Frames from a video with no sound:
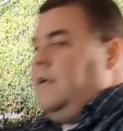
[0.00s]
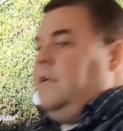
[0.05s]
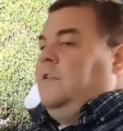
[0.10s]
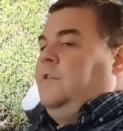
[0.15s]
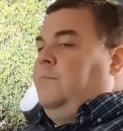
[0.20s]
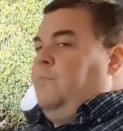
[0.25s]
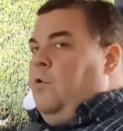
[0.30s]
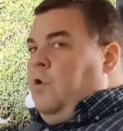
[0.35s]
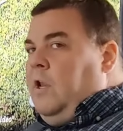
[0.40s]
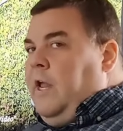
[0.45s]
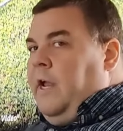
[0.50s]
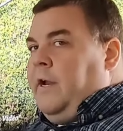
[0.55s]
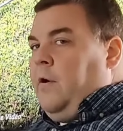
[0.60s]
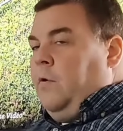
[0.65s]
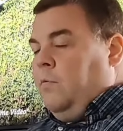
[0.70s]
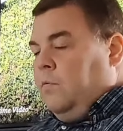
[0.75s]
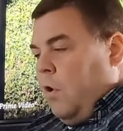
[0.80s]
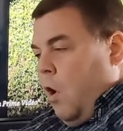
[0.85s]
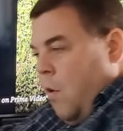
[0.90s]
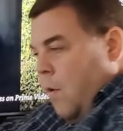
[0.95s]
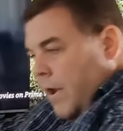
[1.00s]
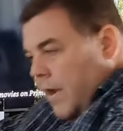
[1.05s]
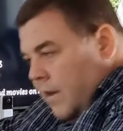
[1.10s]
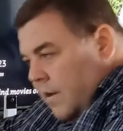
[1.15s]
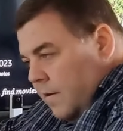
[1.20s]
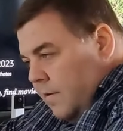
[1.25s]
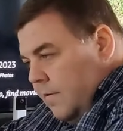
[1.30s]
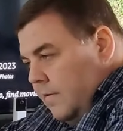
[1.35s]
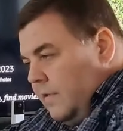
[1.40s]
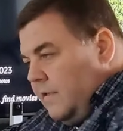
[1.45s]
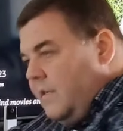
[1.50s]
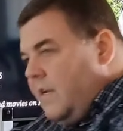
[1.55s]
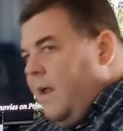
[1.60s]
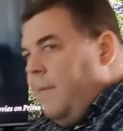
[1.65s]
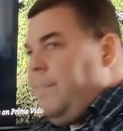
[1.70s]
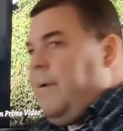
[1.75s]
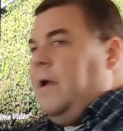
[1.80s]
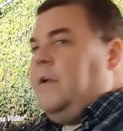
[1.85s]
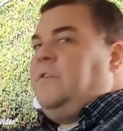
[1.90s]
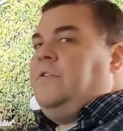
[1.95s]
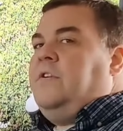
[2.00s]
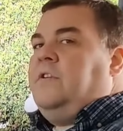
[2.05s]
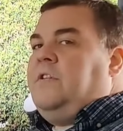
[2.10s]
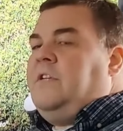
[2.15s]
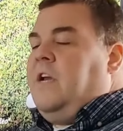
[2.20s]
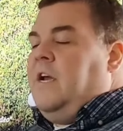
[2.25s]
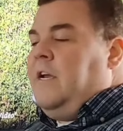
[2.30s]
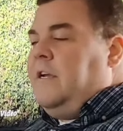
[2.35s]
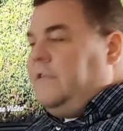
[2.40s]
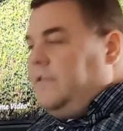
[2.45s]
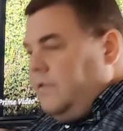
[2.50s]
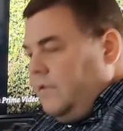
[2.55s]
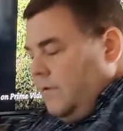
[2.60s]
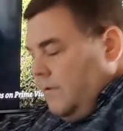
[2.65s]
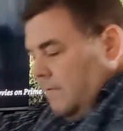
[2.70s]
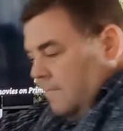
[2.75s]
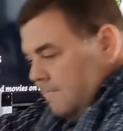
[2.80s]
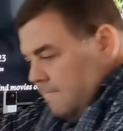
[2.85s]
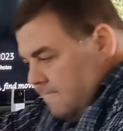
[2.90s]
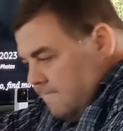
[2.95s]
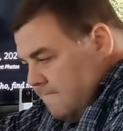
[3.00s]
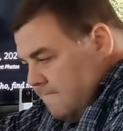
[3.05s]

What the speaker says: it's more like a rowing type exercise